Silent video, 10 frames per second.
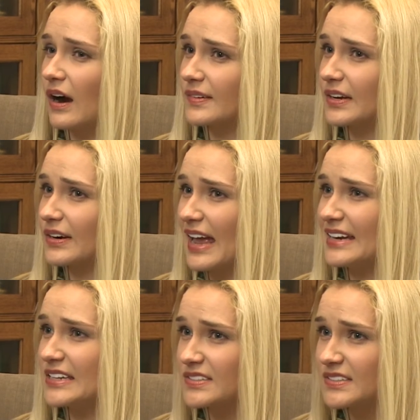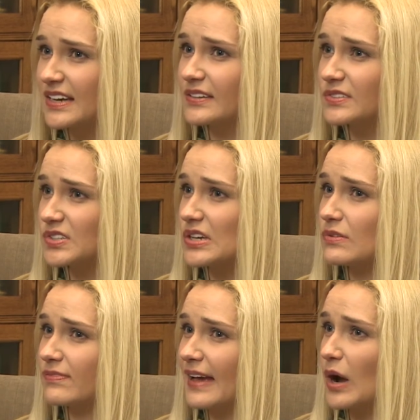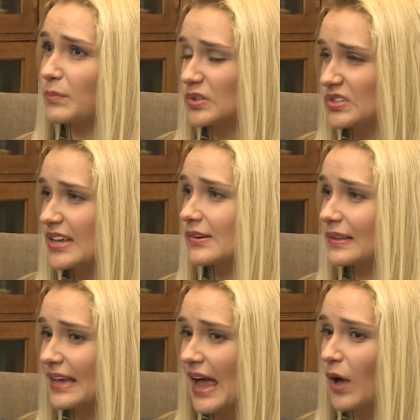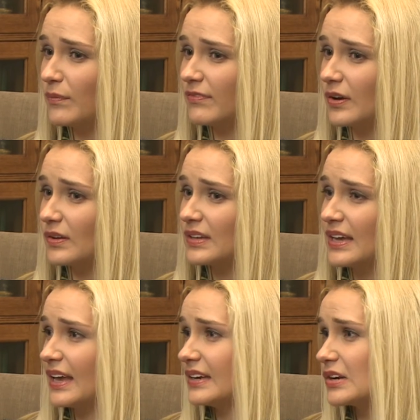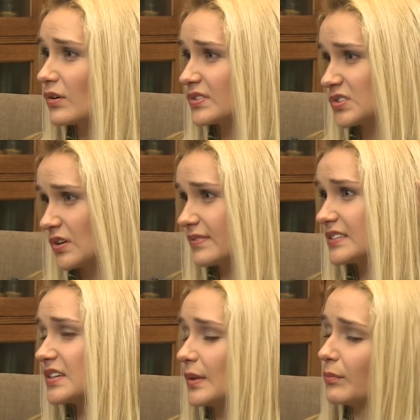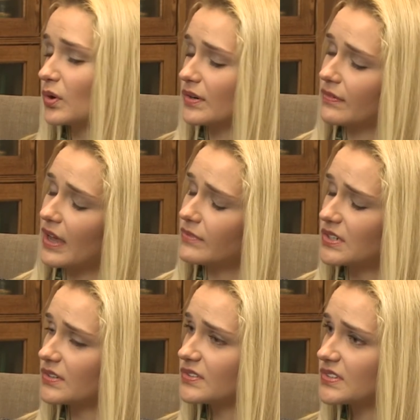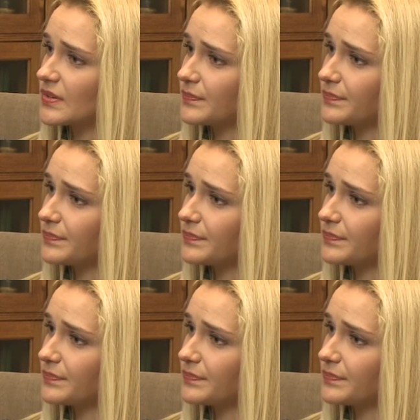are there any skills that you found particularly helpful in your service on the Board of Governors?